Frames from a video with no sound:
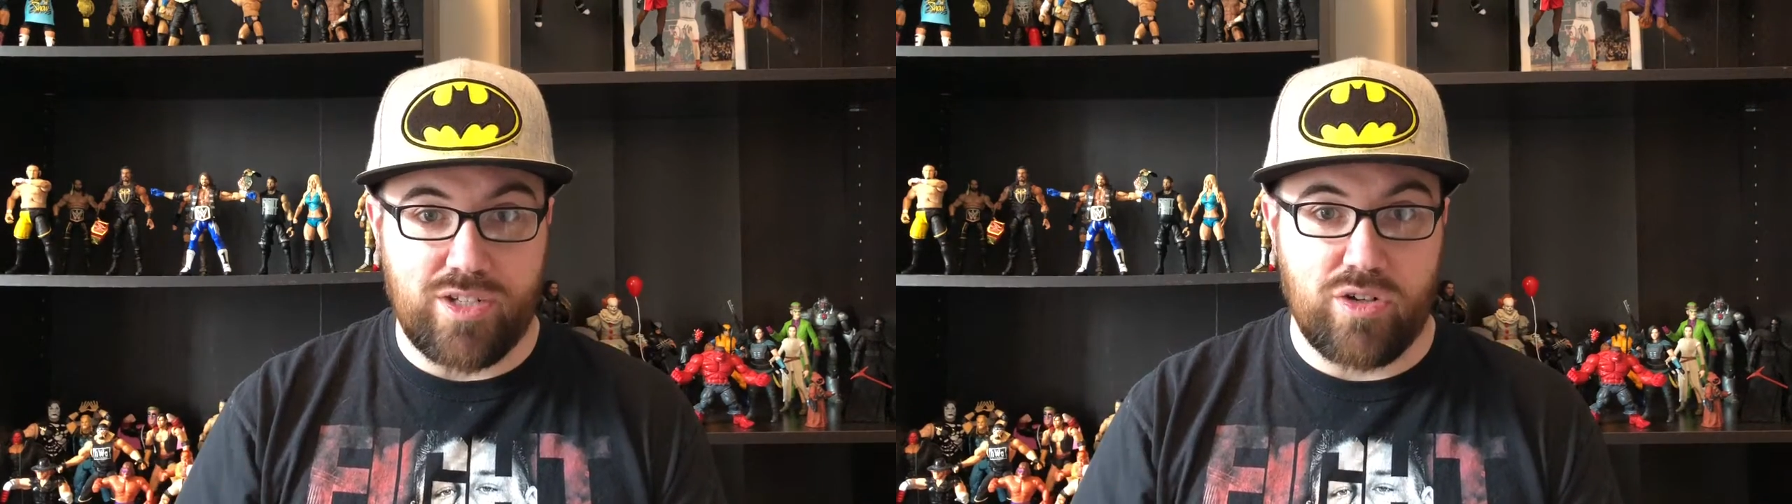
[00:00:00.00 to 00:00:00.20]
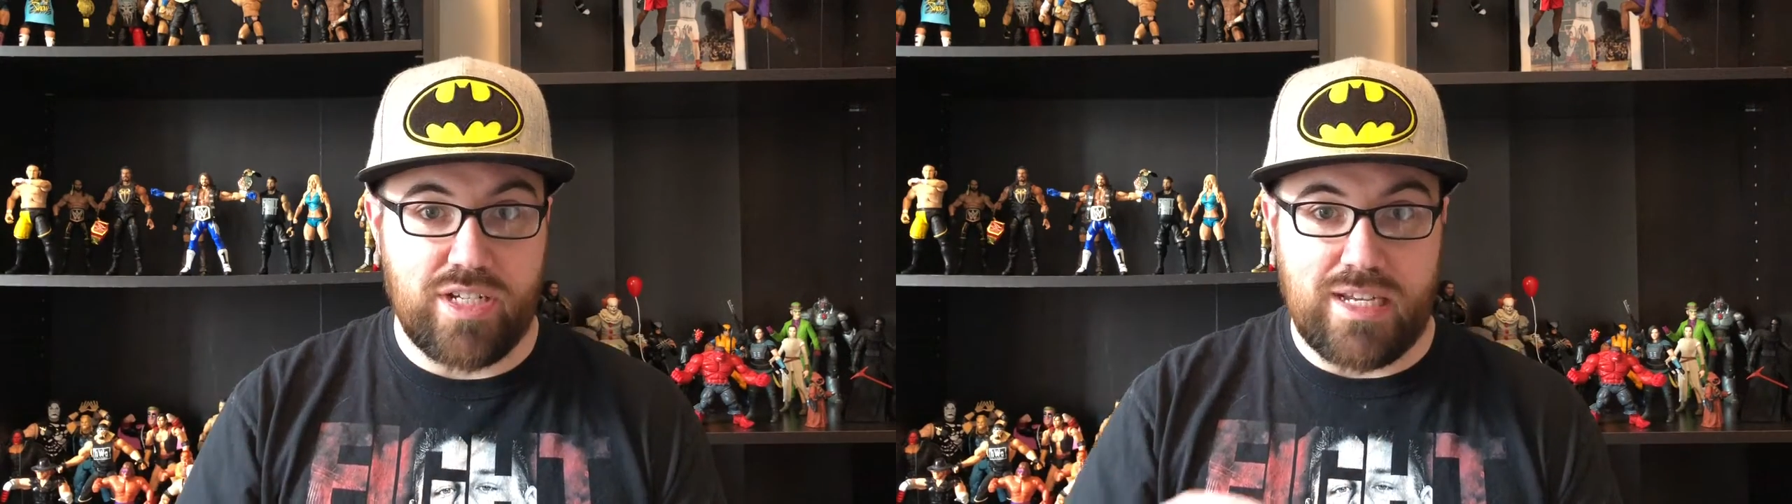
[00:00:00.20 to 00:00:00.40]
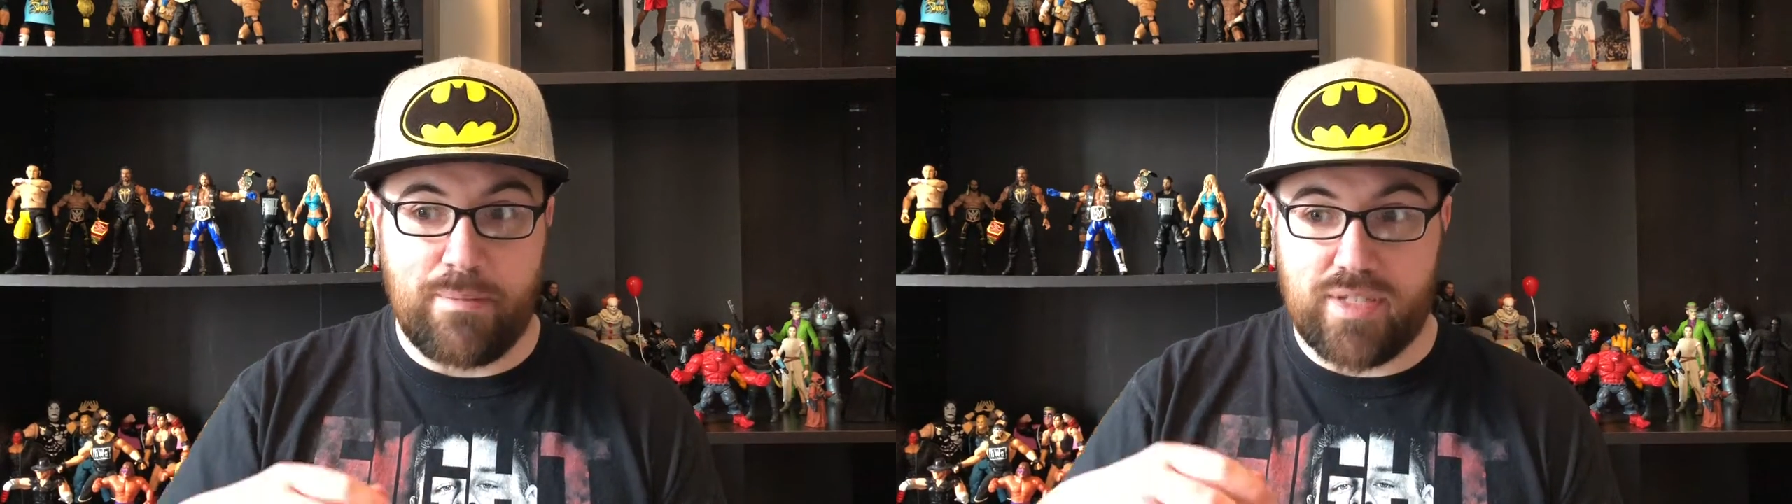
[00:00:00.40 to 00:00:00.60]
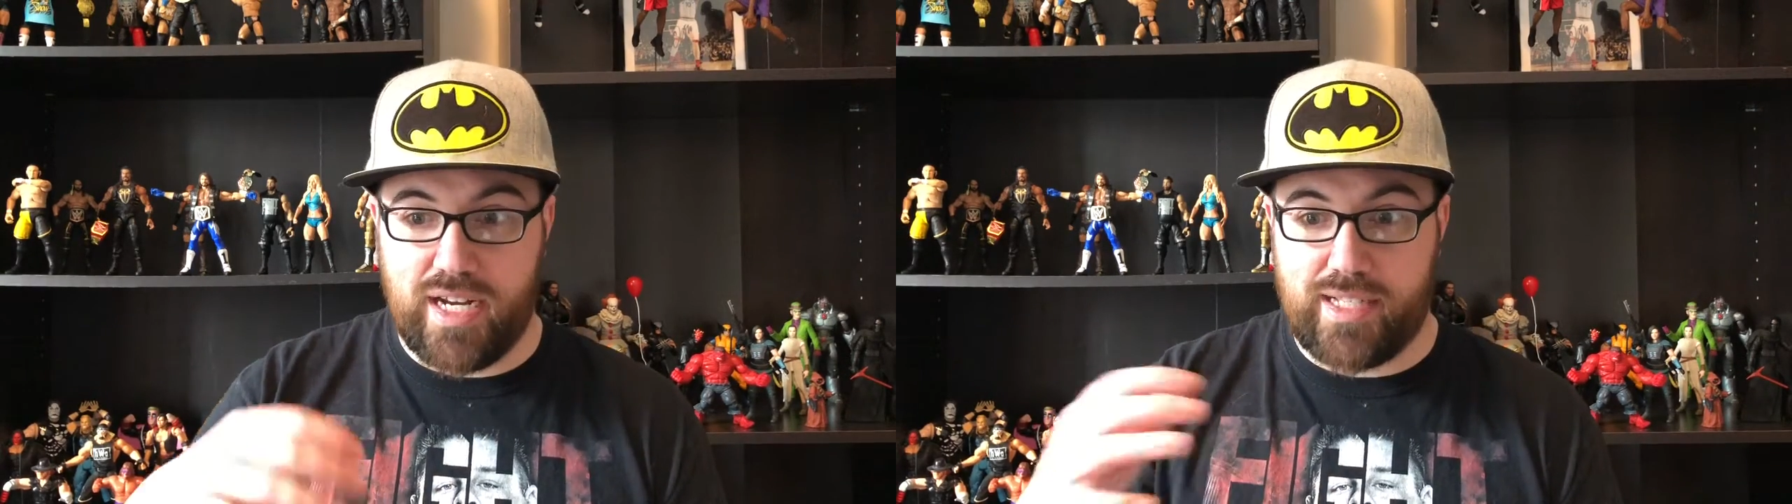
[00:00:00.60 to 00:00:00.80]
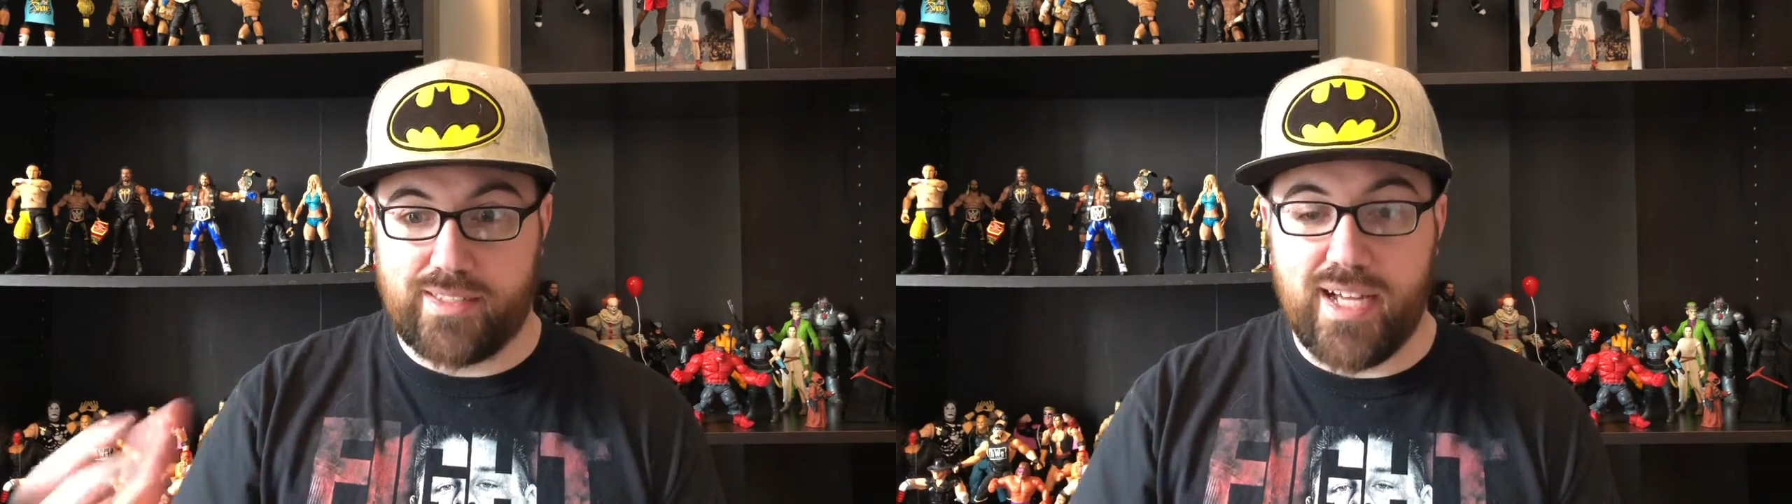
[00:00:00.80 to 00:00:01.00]
they're teams that
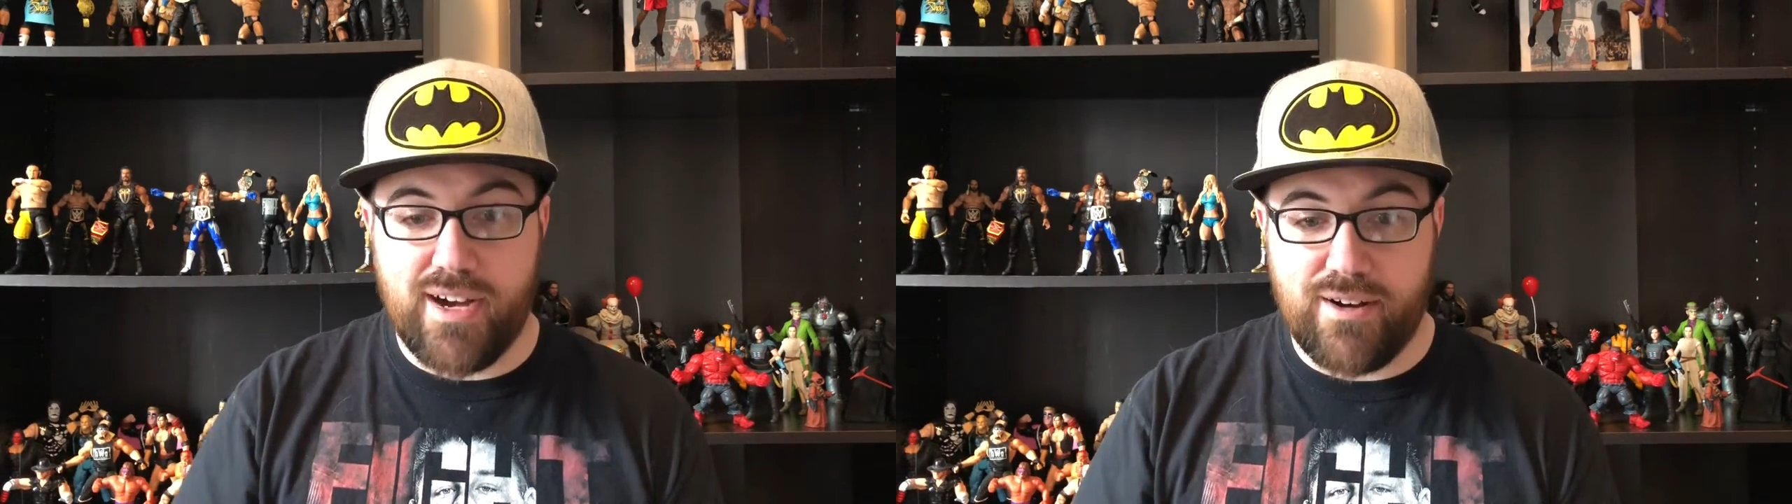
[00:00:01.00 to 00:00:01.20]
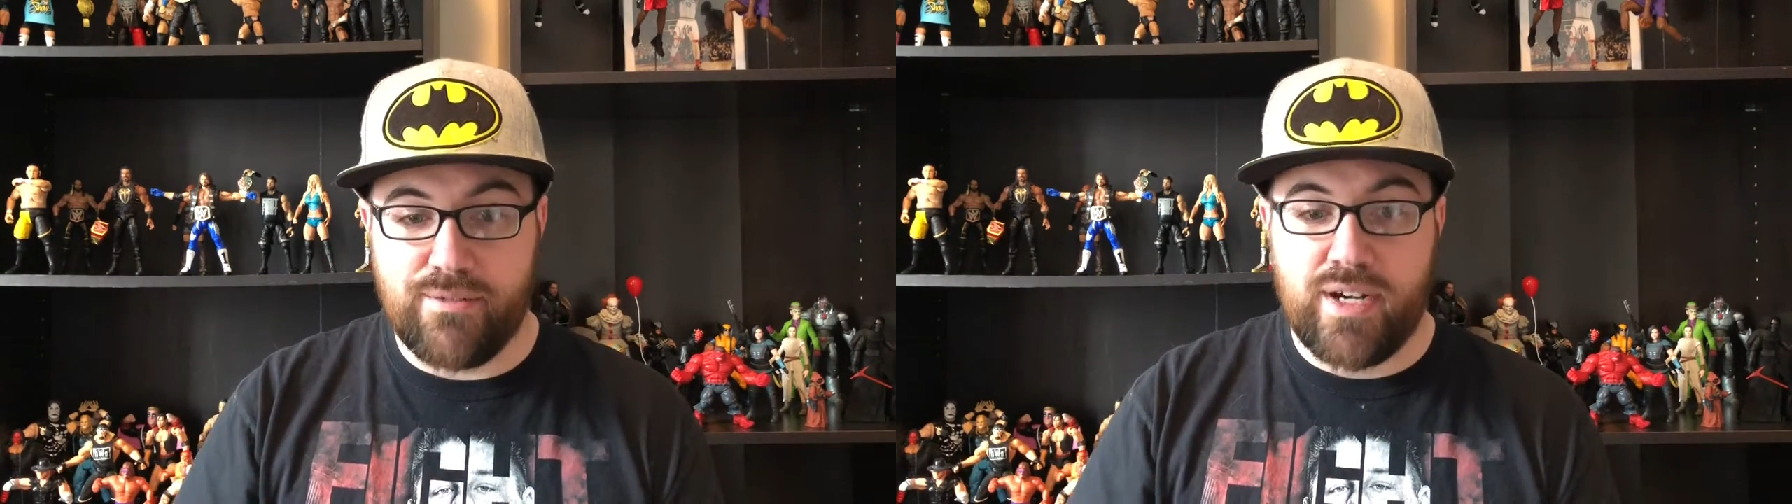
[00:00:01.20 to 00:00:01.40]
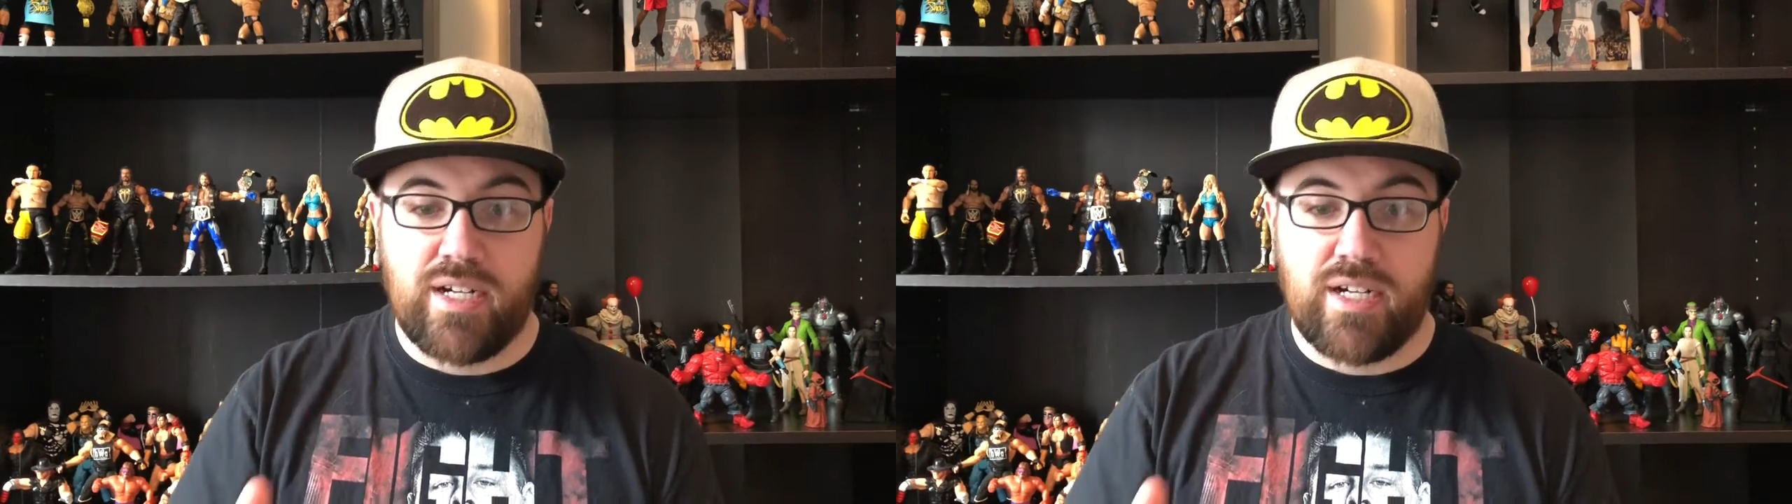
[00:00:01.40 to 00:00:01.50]
I love